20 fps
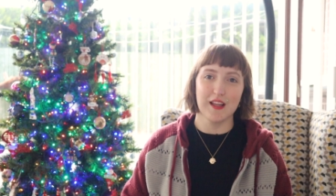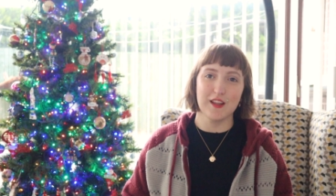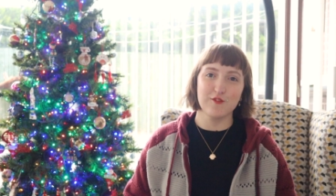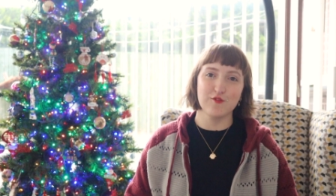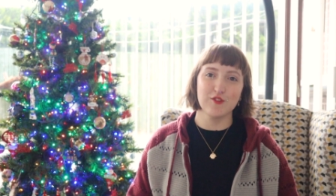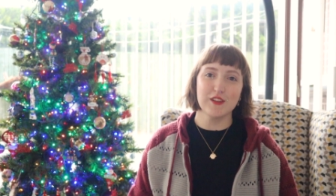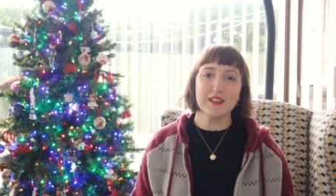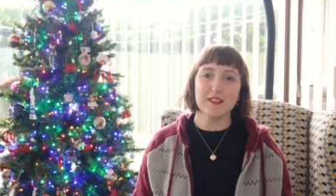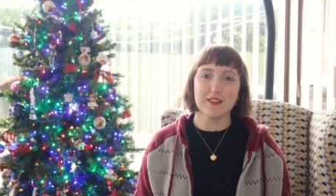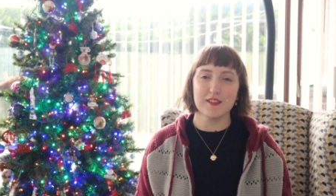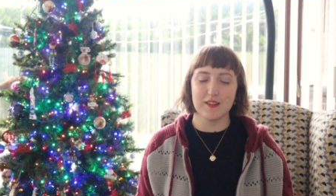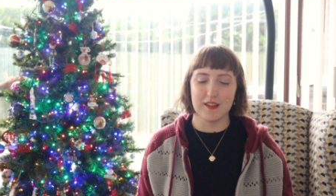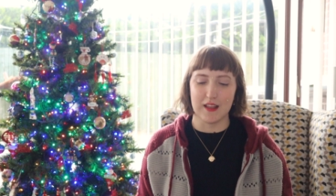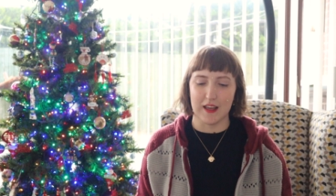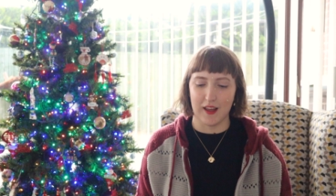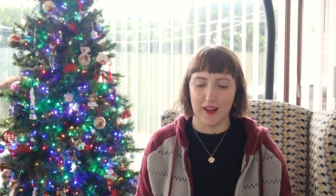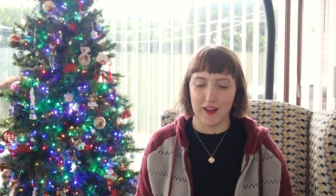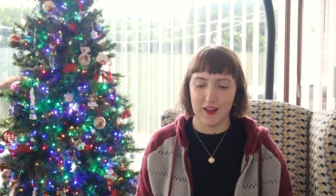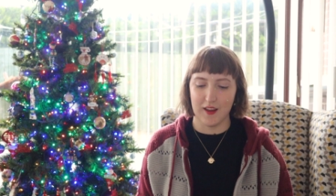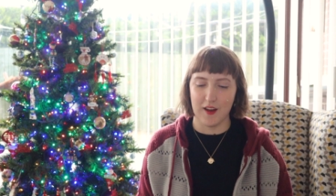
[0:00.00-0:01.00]
And
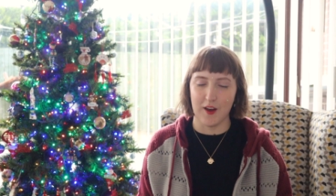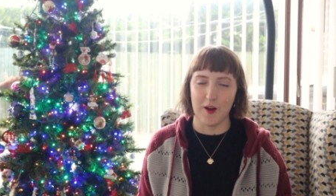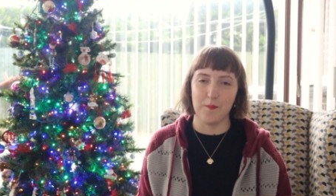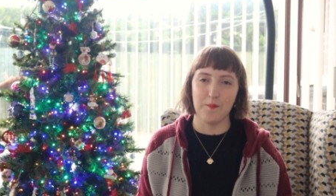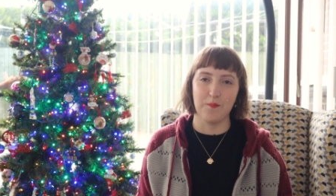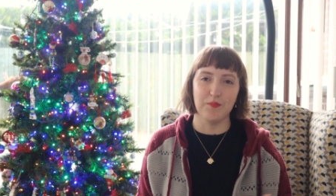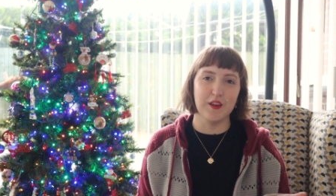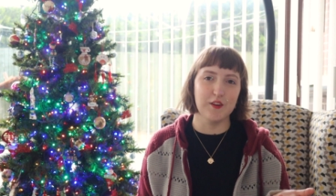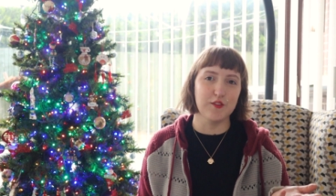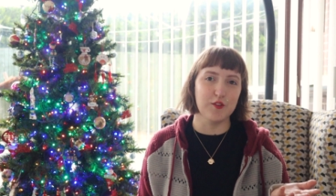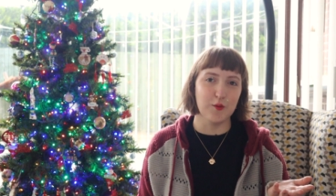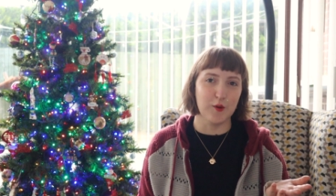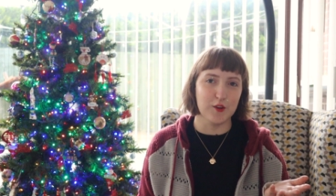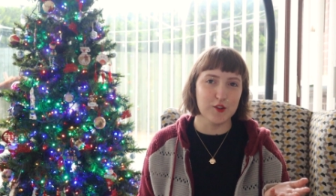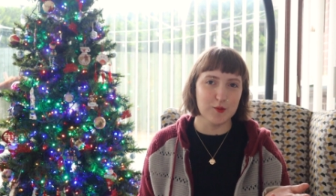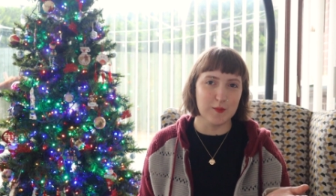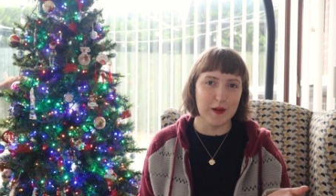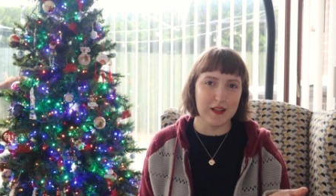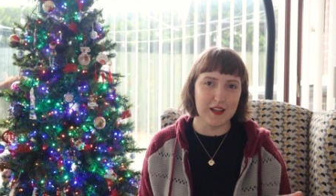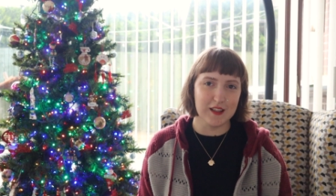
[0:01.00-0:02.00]
recently, if you
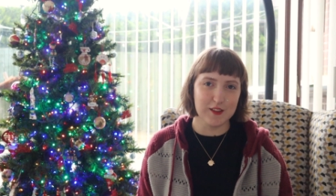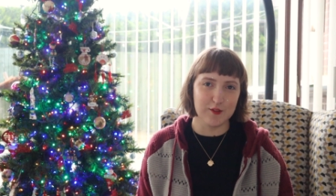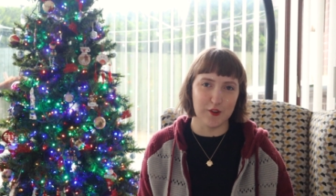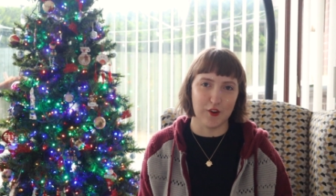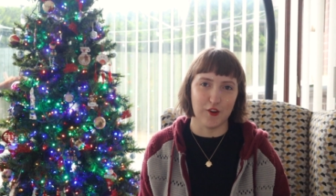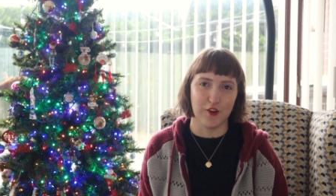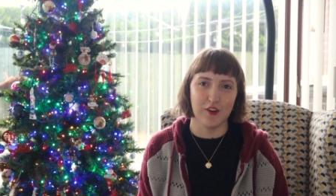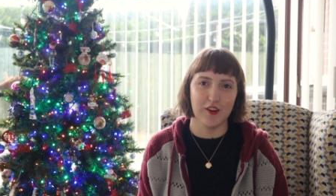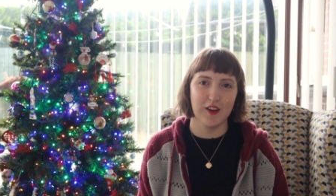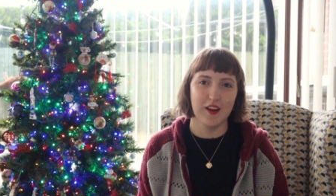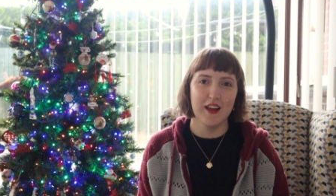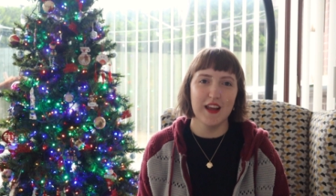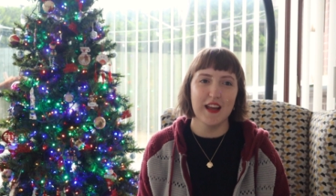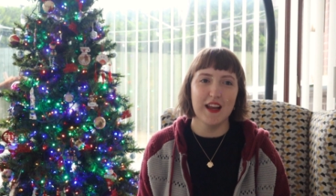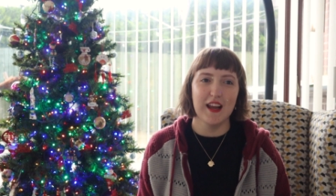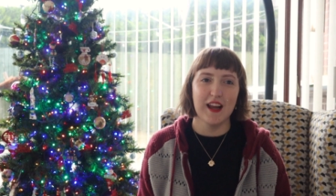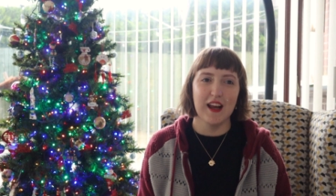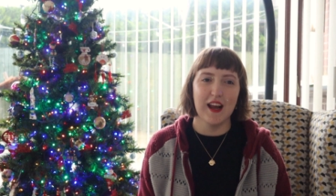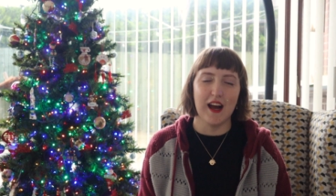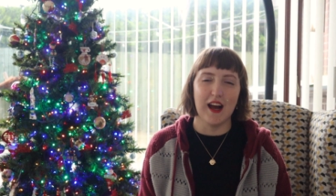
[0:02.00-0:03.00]
watched my last vlog,
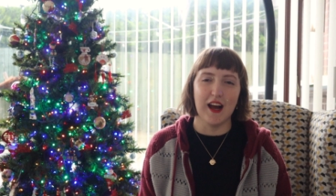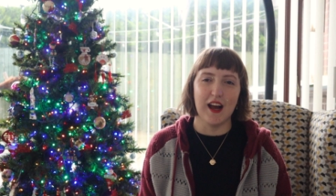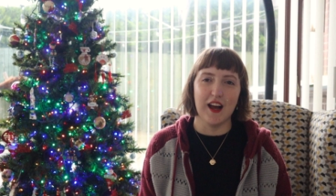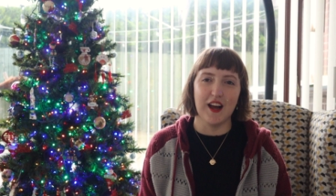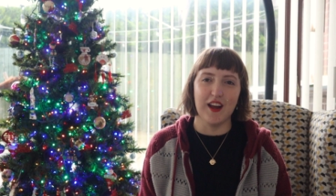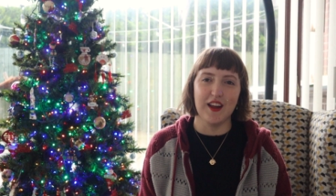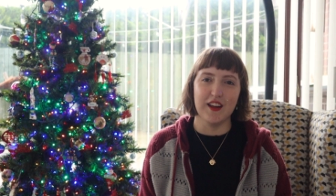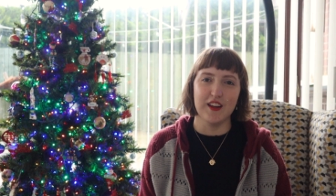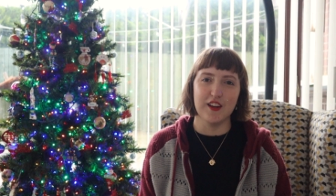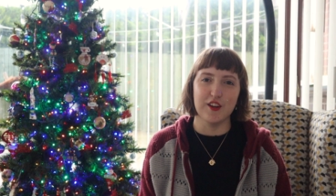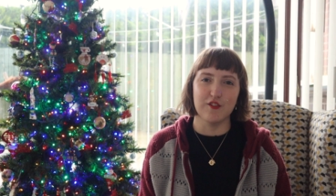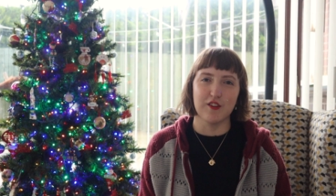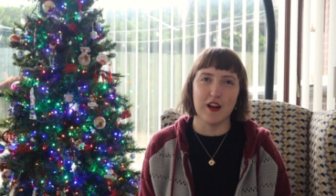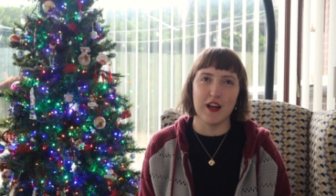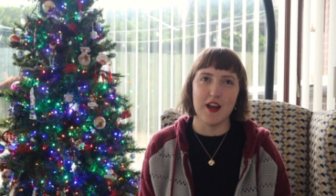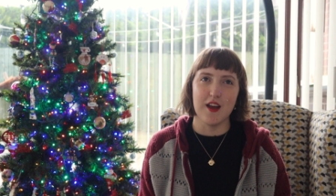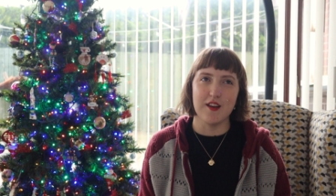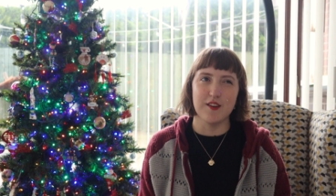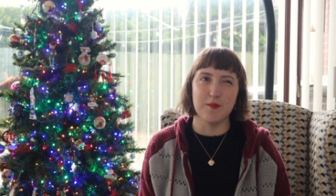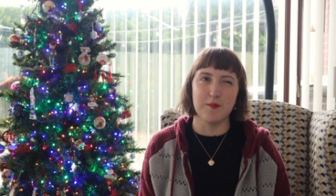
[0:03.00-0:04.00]
I
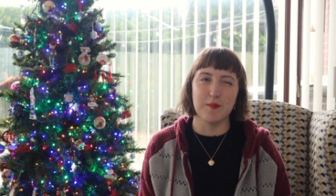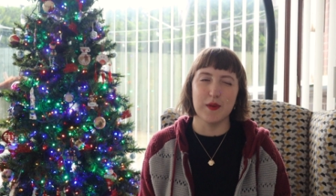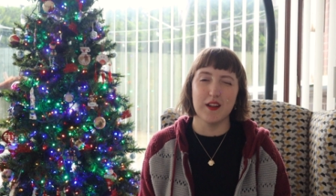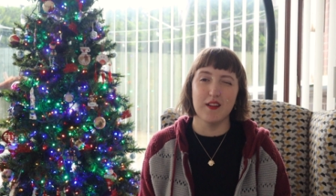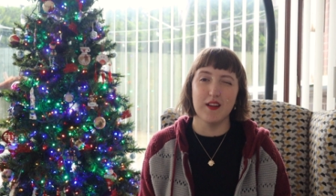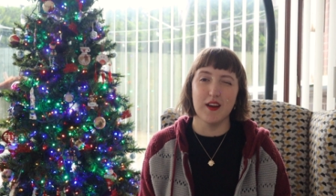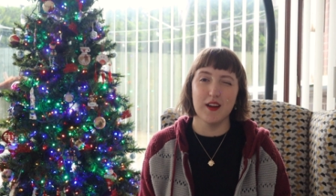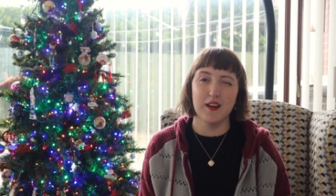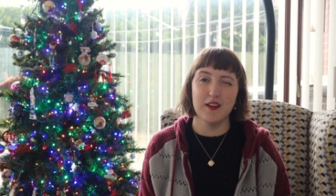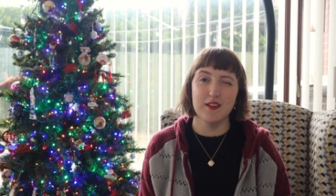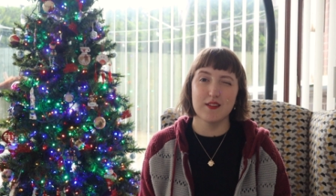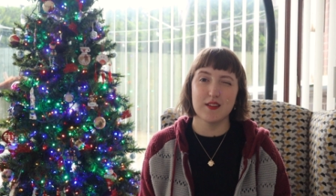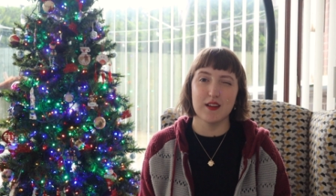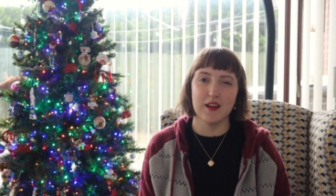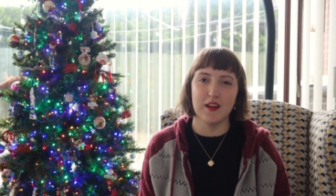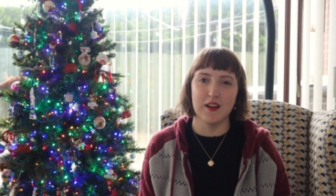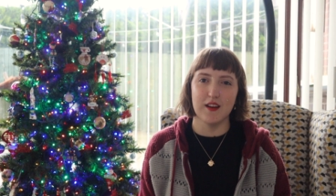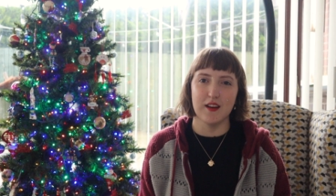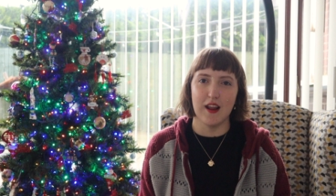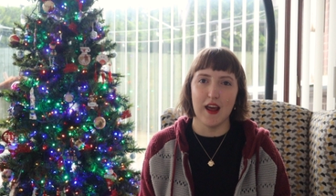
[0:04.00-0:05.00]
read Midnight
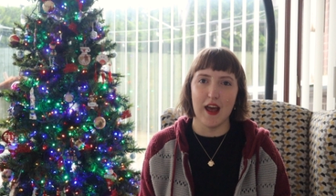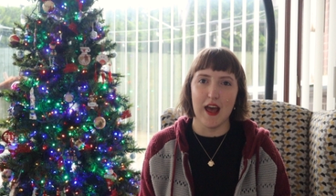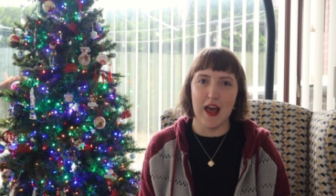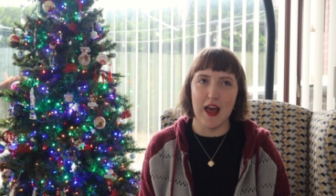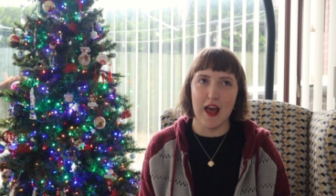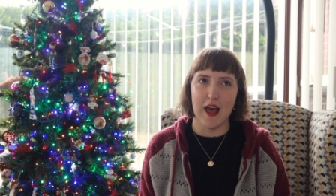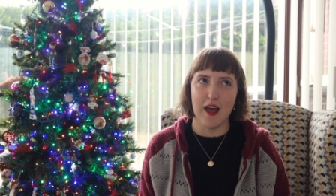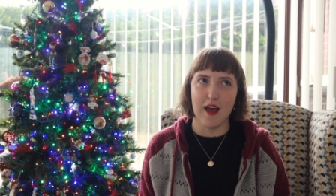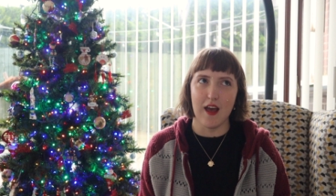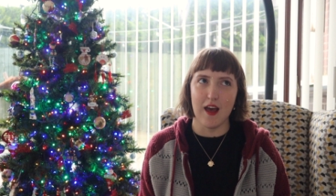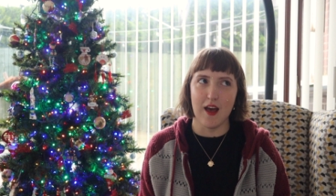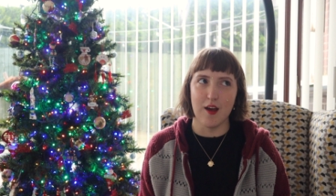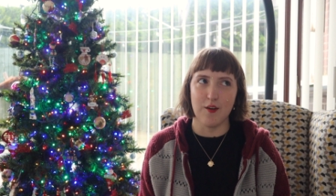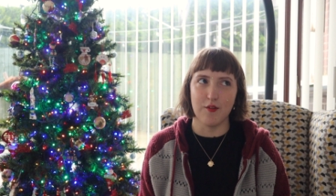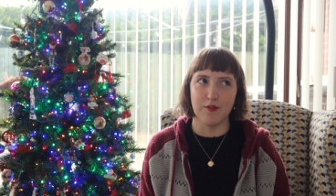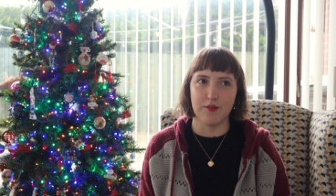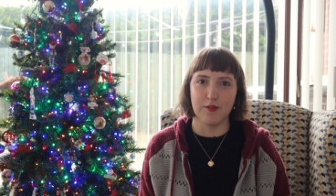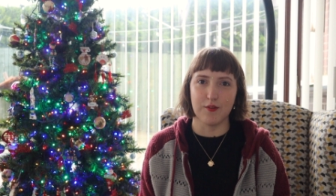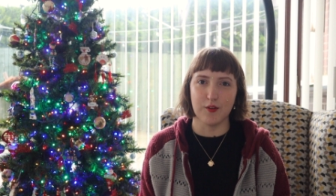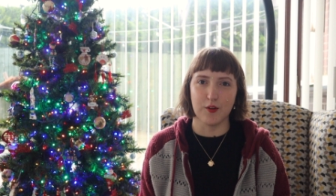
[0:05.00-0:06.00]
in
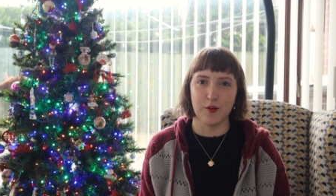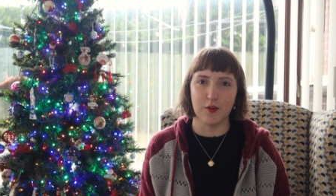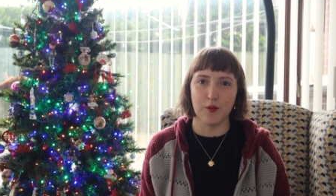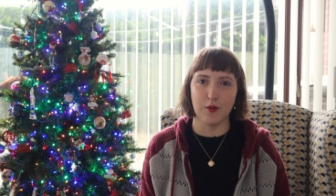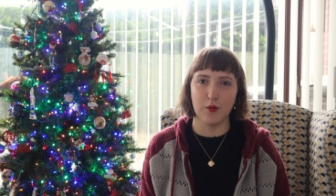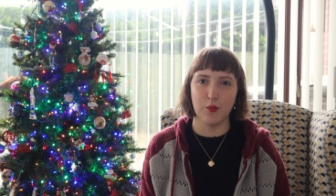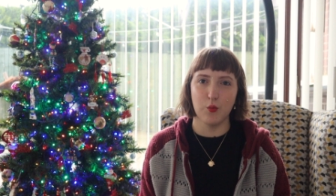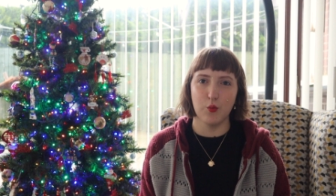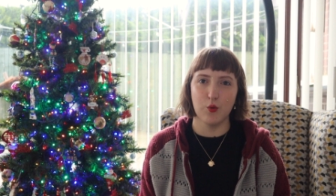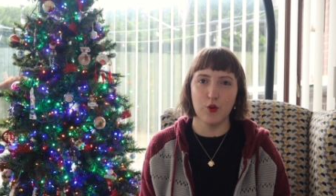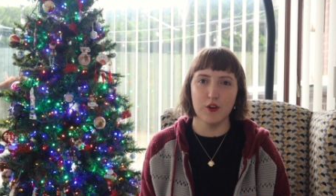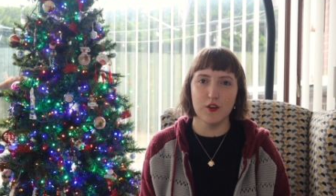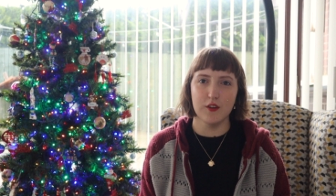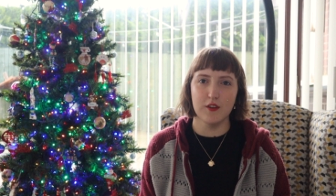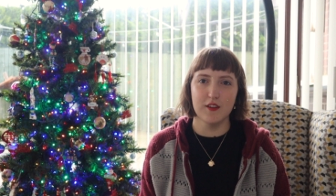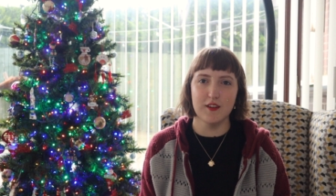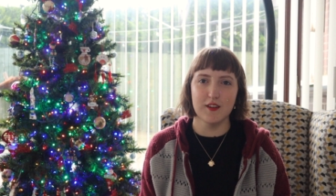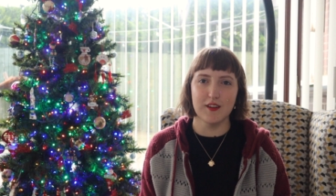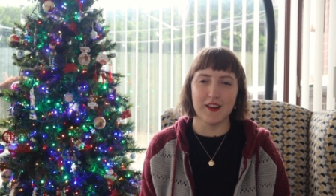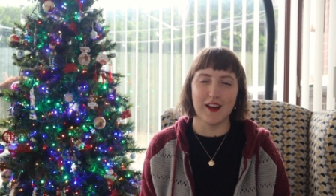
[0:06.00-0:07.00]

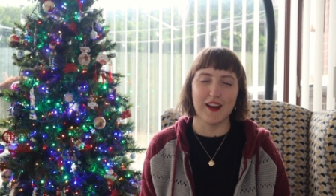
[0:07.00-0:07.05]
Everwood.